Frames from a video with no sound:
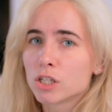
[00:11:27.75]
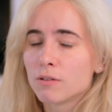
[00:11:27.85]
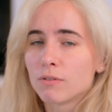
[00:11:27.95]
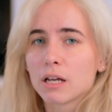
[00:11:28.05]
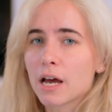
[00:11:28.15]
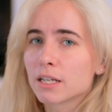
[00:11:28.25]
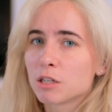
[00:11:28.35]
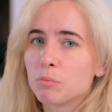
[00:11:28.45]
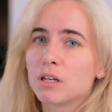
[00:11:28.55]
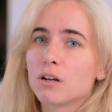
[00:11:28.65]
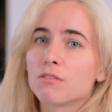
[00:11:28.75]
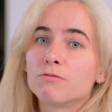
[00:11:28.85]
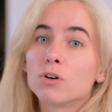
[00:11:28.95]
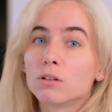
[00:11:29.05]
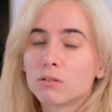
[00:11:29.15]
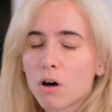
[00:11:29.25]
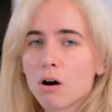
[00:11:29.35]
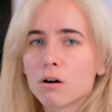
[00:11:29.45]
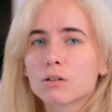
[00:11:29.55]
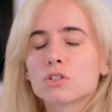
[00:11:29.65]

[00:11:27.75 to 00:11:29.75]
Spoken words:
even get to be a foot long.